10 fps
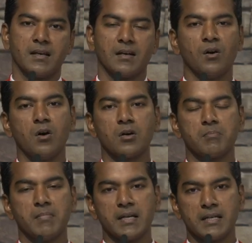God
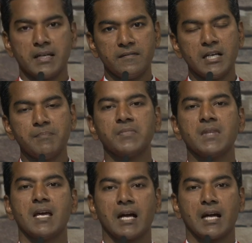may give them
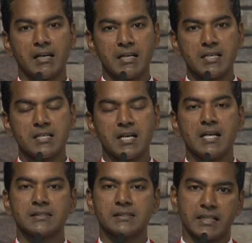courage
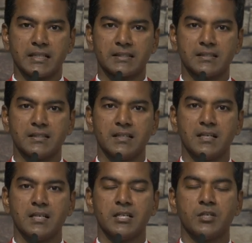and strength
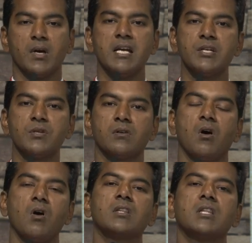to endure
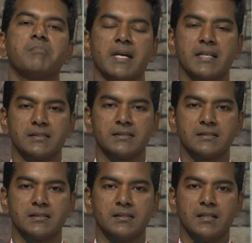all the
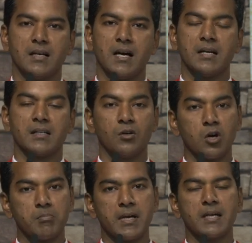pains, and
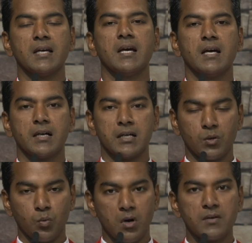God may
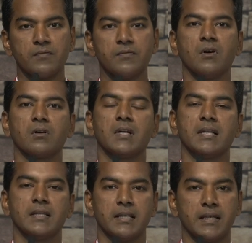reward for
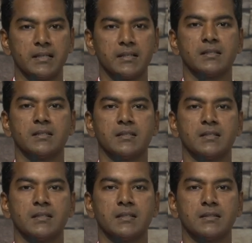their
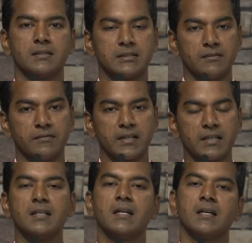
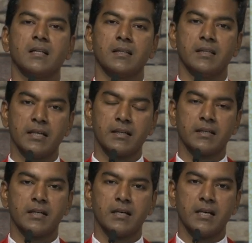suffering, their
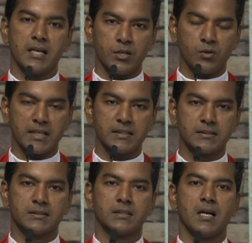
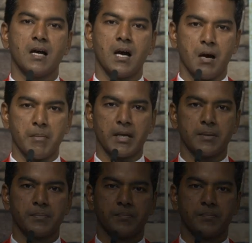endurance. Amen.